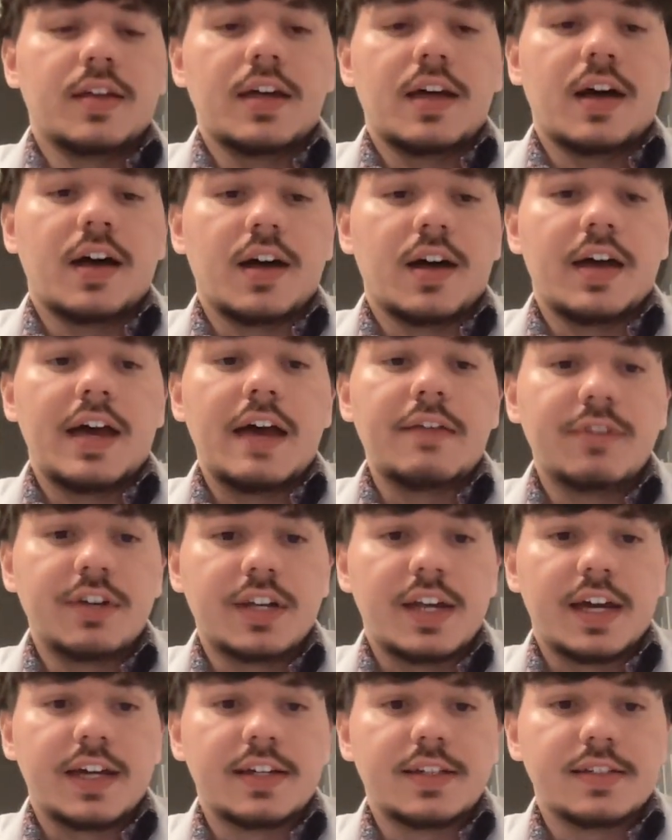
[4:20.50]
every
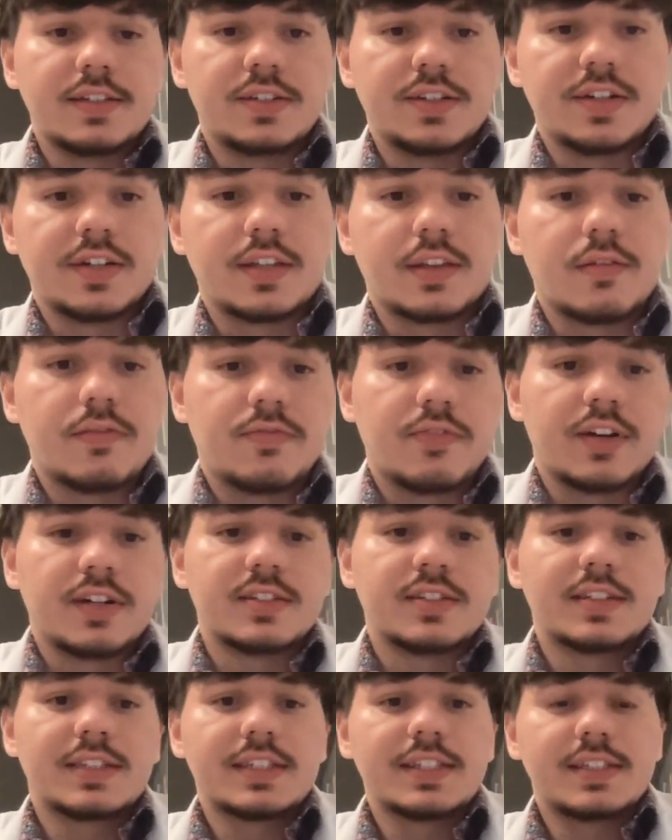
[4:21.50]
night during the
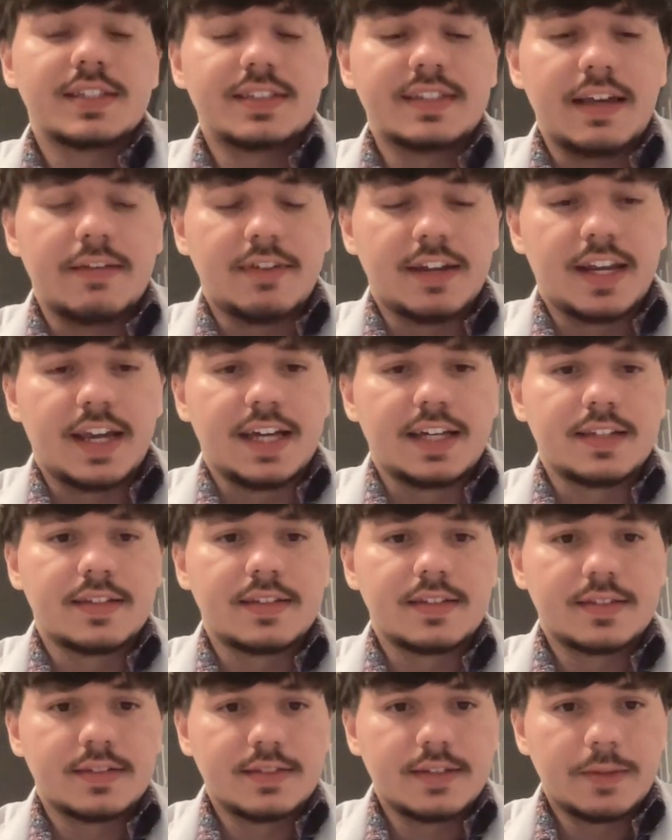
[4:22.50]
first 7
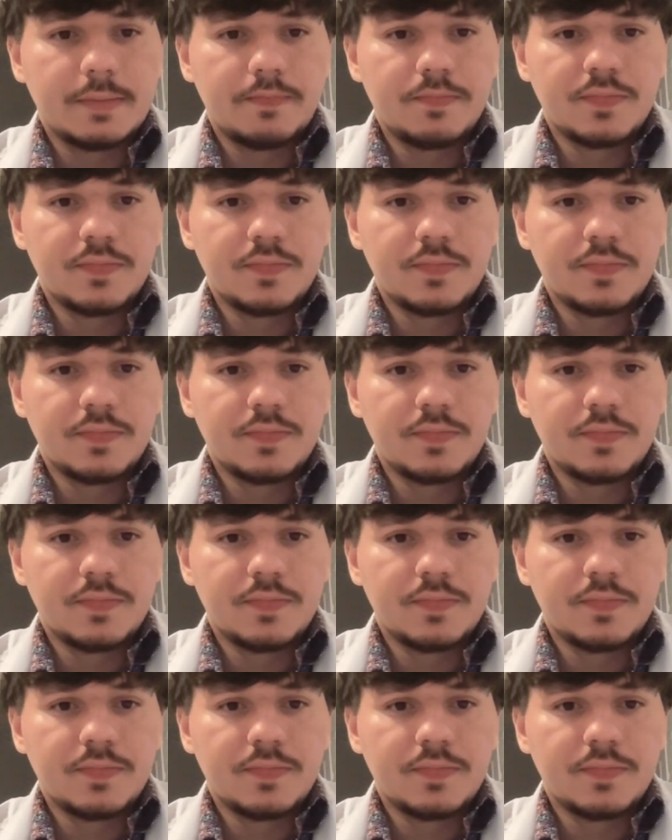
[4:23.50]
nights,